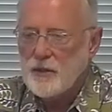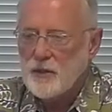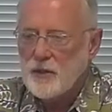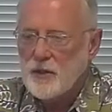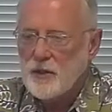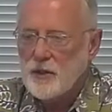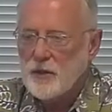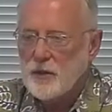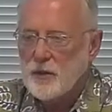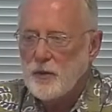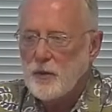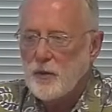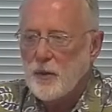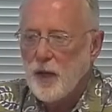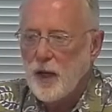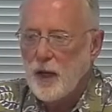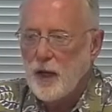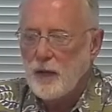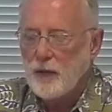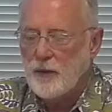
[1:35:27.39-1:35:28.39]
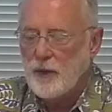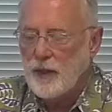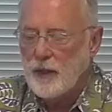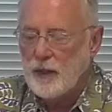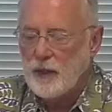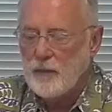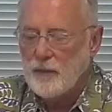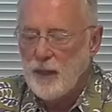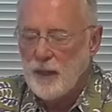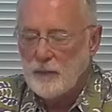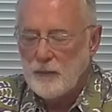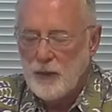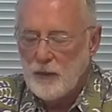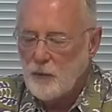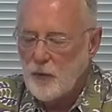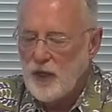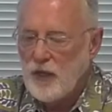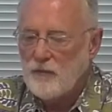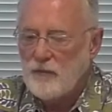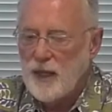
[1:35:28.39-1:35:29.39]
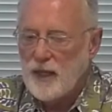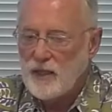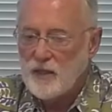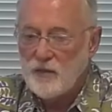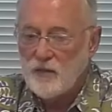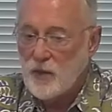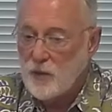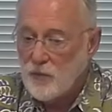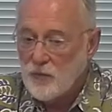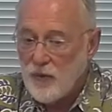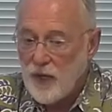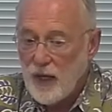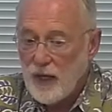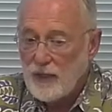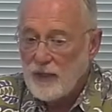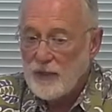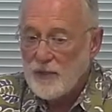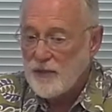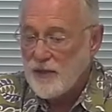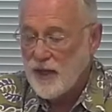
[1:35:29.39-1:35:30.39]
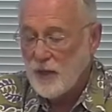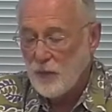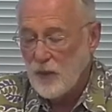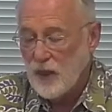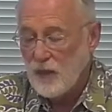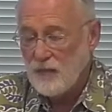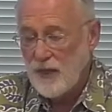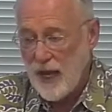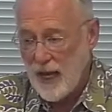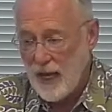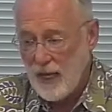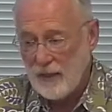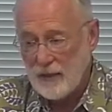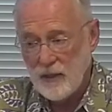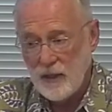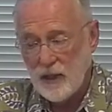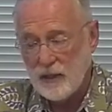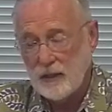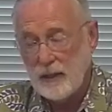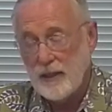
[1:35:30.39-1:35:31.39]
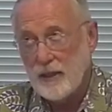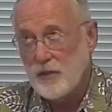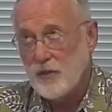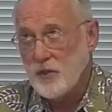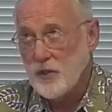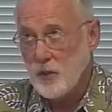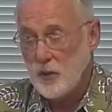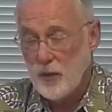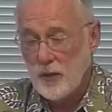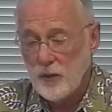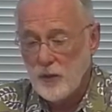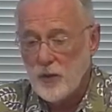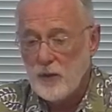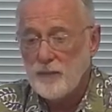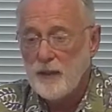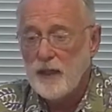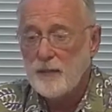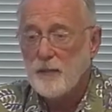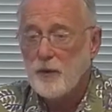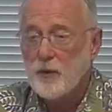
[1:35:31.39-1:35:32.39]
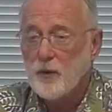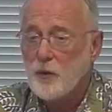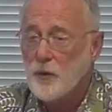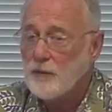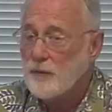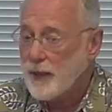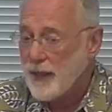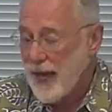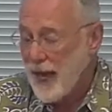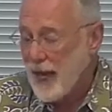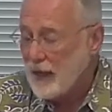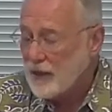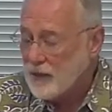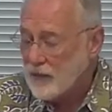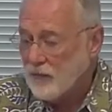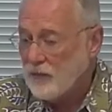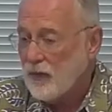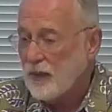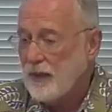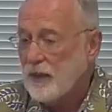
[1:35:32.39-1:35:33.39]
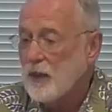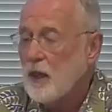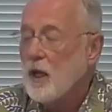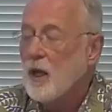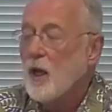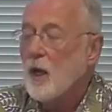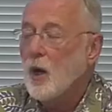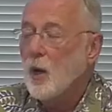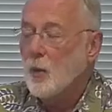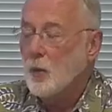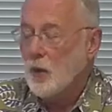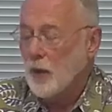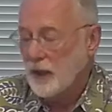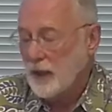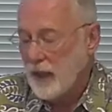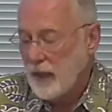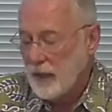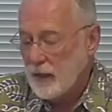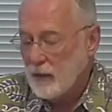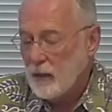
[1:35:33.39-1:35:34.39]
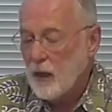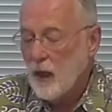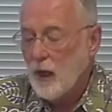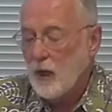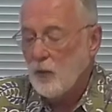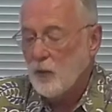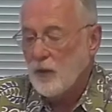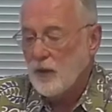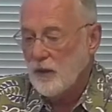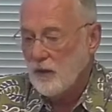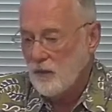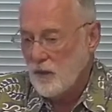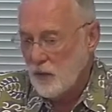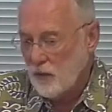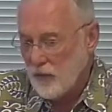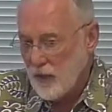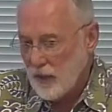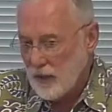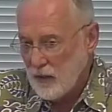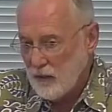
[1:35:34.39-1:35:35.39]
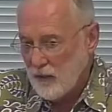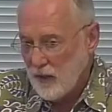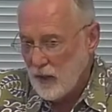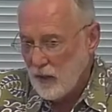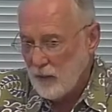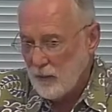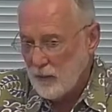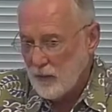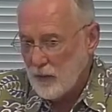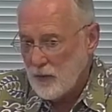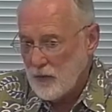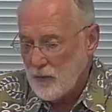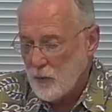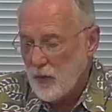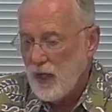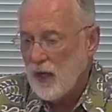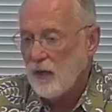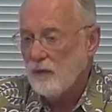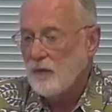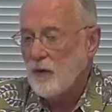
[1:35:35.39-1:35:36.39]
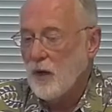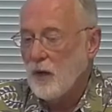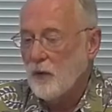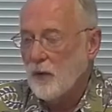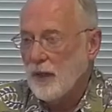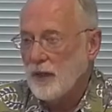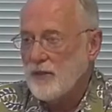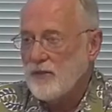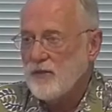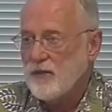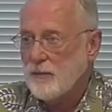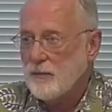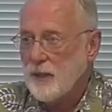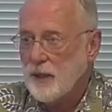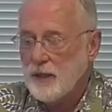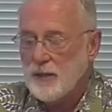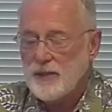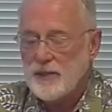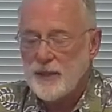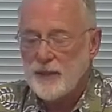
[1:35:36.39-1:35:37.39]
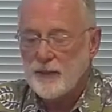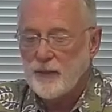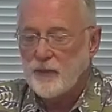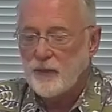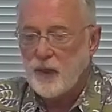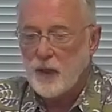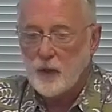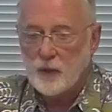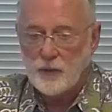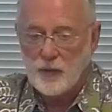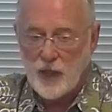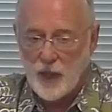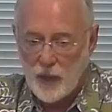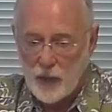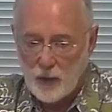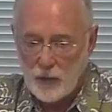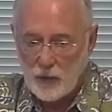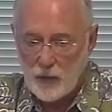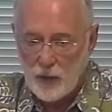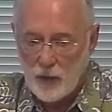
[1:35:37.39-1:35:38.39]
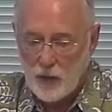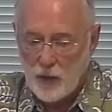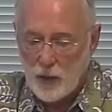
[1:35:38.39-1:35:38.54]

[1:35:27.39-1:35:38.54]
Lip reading: to do the commitment we have made to Viewfind is that we have had at least 2 or 3 people who have been actively working with the Viewfind developers. We have already submitted some of our own code